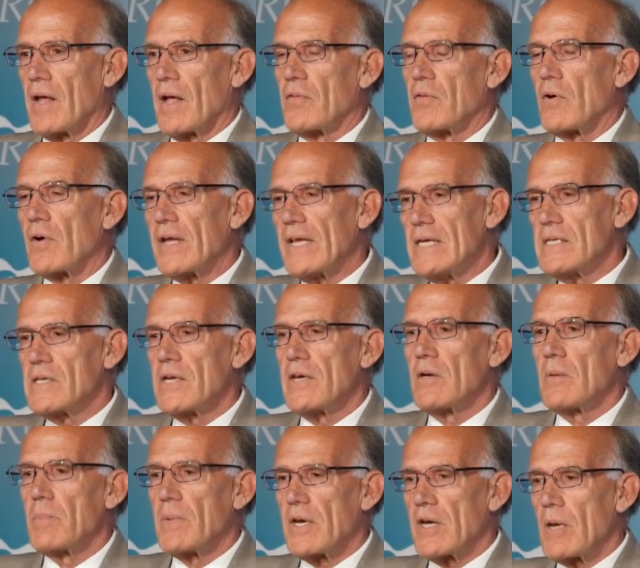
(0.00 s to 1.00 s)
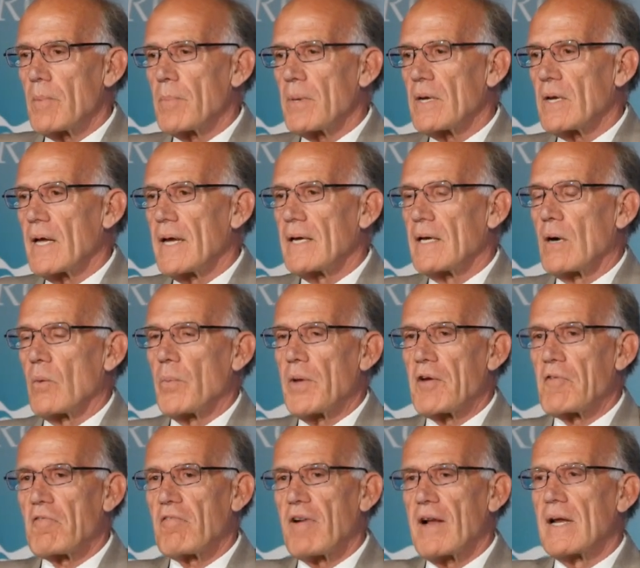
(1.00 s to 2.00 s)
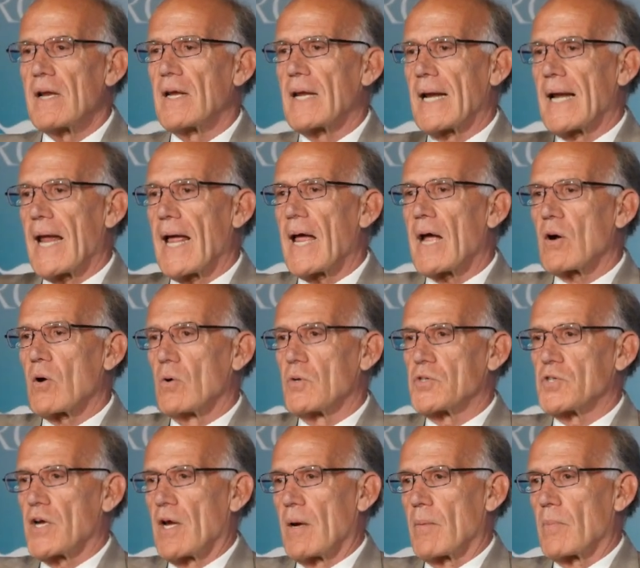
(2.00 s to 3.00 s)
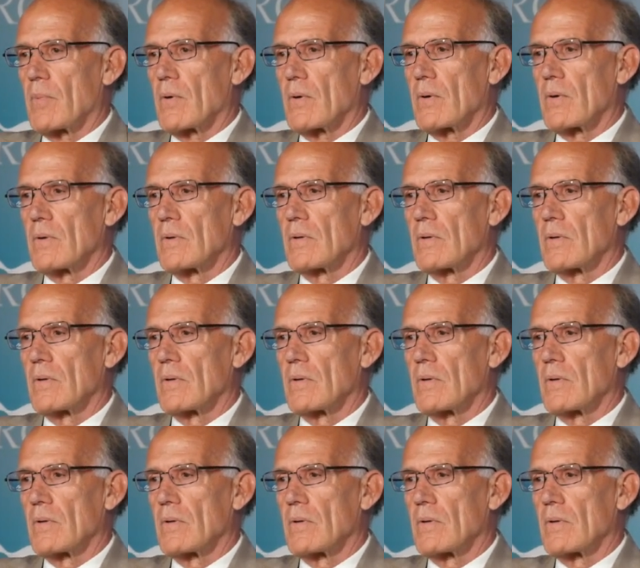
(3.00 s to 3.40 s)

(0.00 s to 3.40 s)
and they're easy to manipulate, and we created an echo chamber."